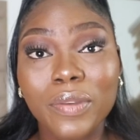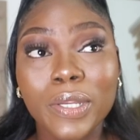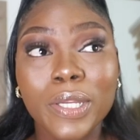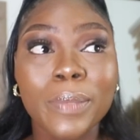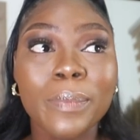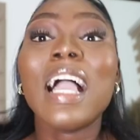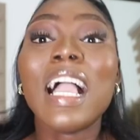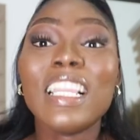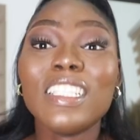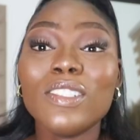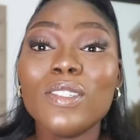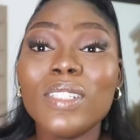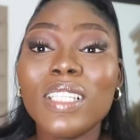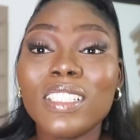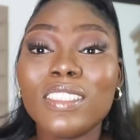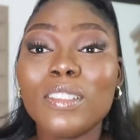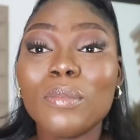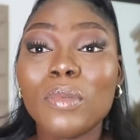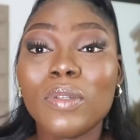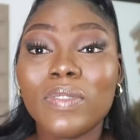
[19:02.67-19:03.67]
free i know
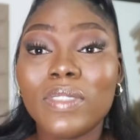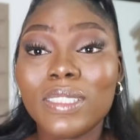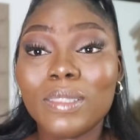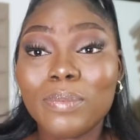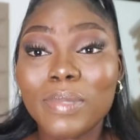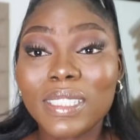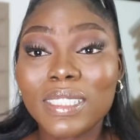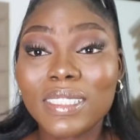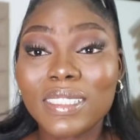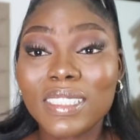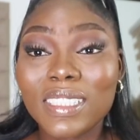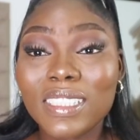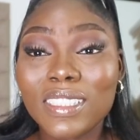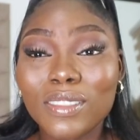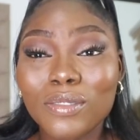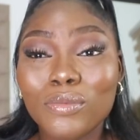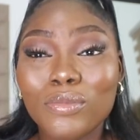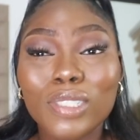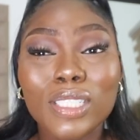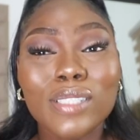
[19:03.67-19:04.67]
that some of these places
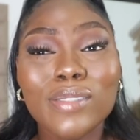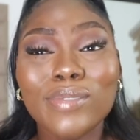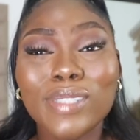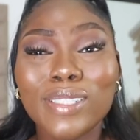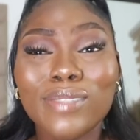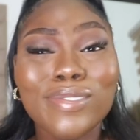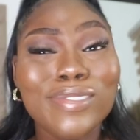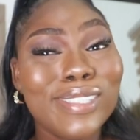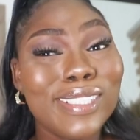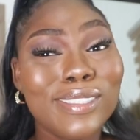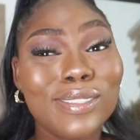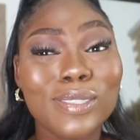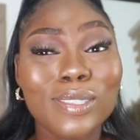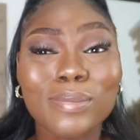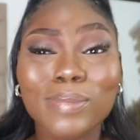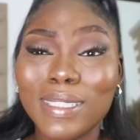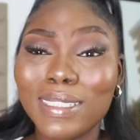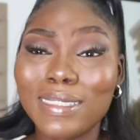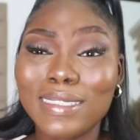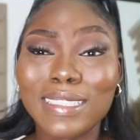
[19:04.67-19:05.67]
isn't really really really
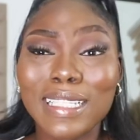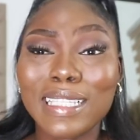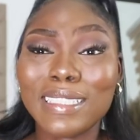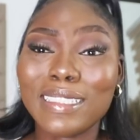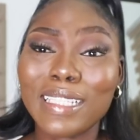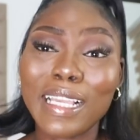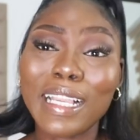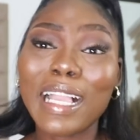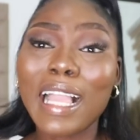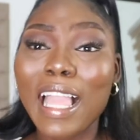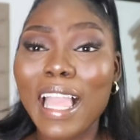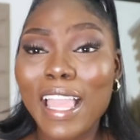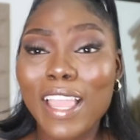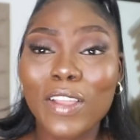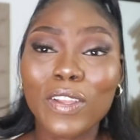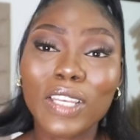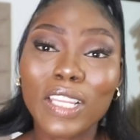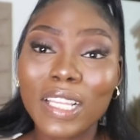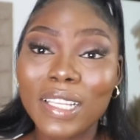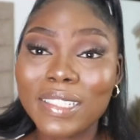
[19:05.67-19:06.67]
those places that is like
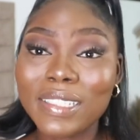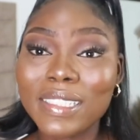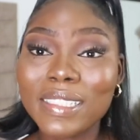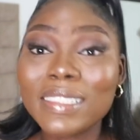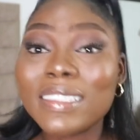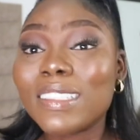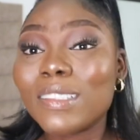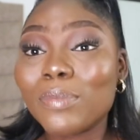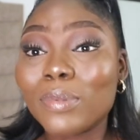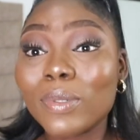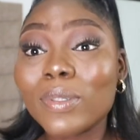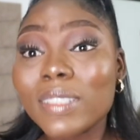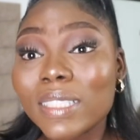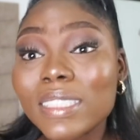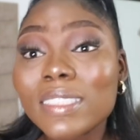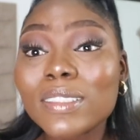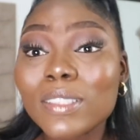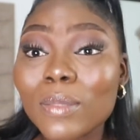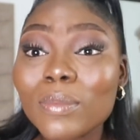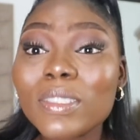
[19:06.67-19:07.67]
i on a list but
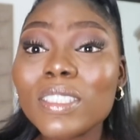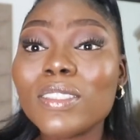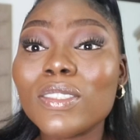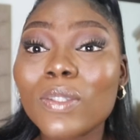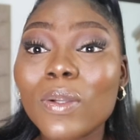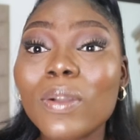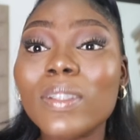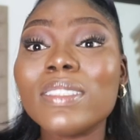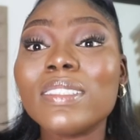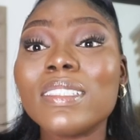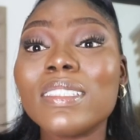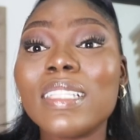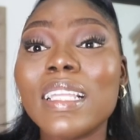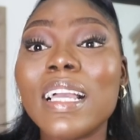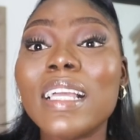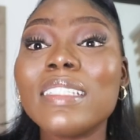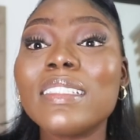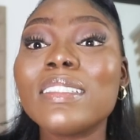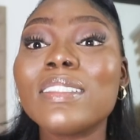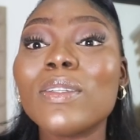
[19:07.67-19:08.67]
it's something to
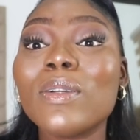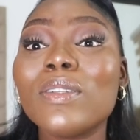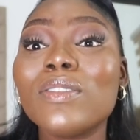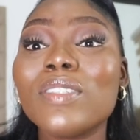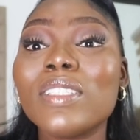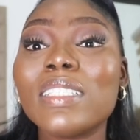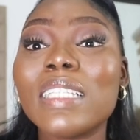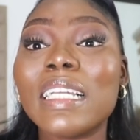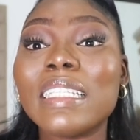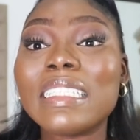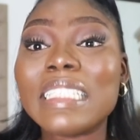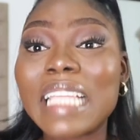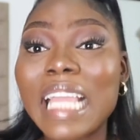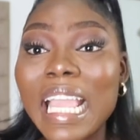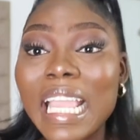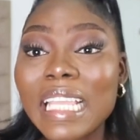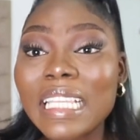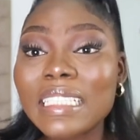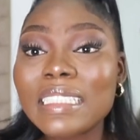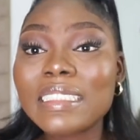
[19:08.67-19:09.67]
consider these countries are
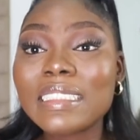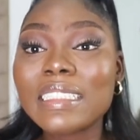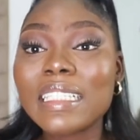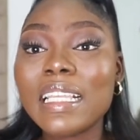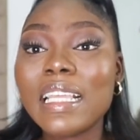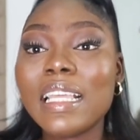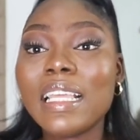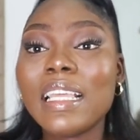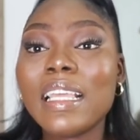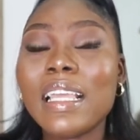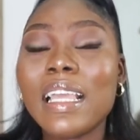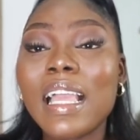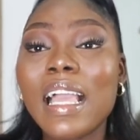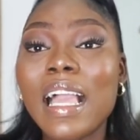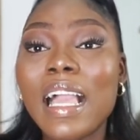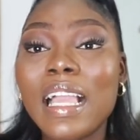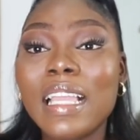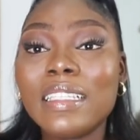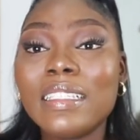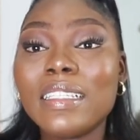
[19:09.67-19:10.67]
nice
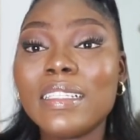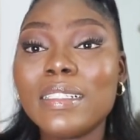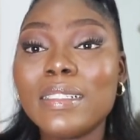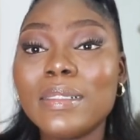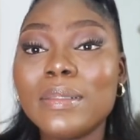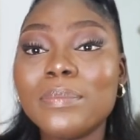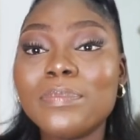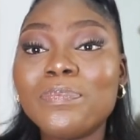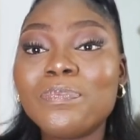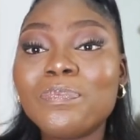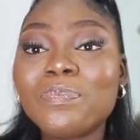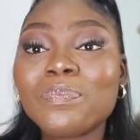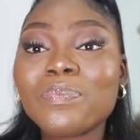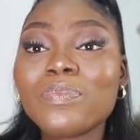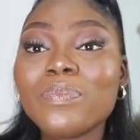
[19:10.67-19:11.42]
and um,